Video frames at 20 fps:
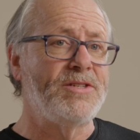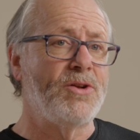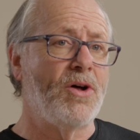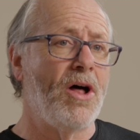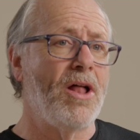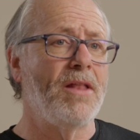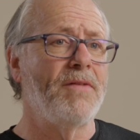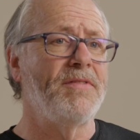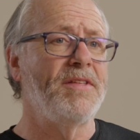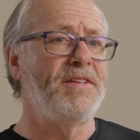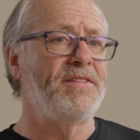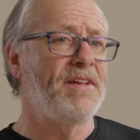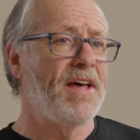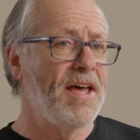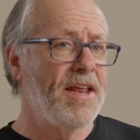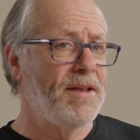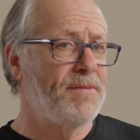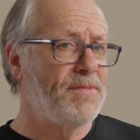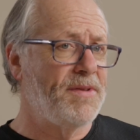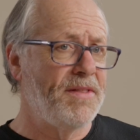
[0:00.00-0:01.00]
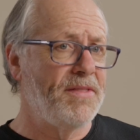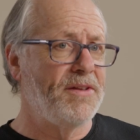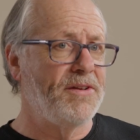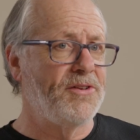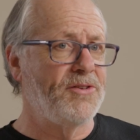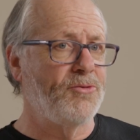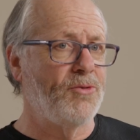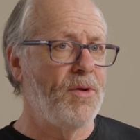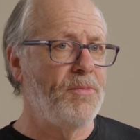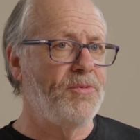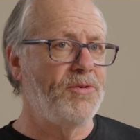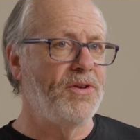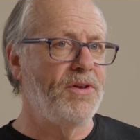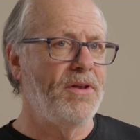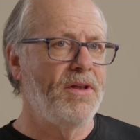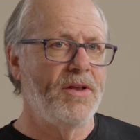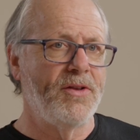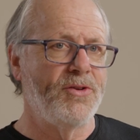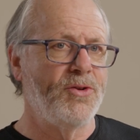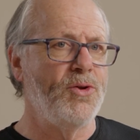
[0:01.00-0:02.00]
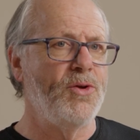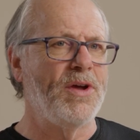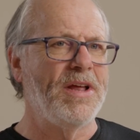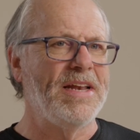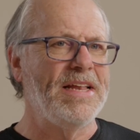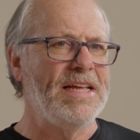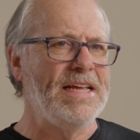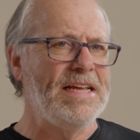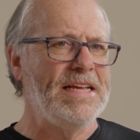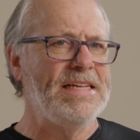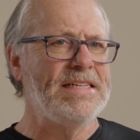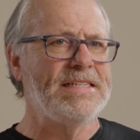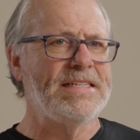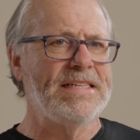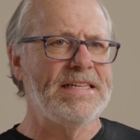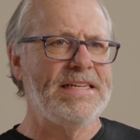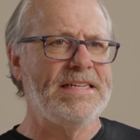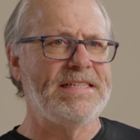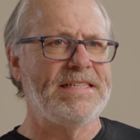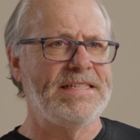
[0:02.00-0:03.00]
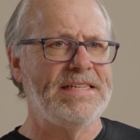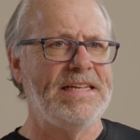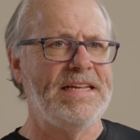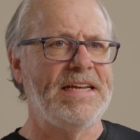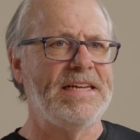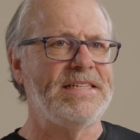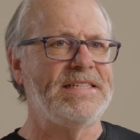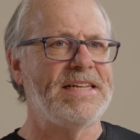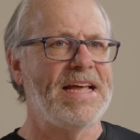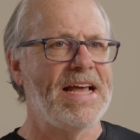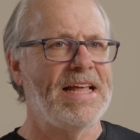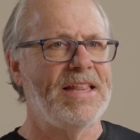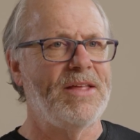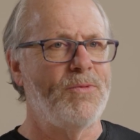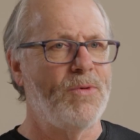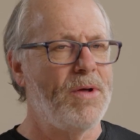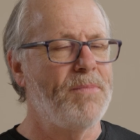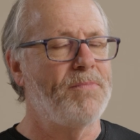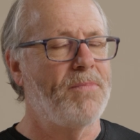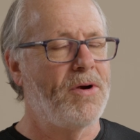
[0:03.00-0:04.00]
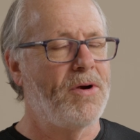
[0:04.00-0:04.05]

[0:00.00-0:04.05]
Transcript: to all of these items in the description so you can easily see exactly what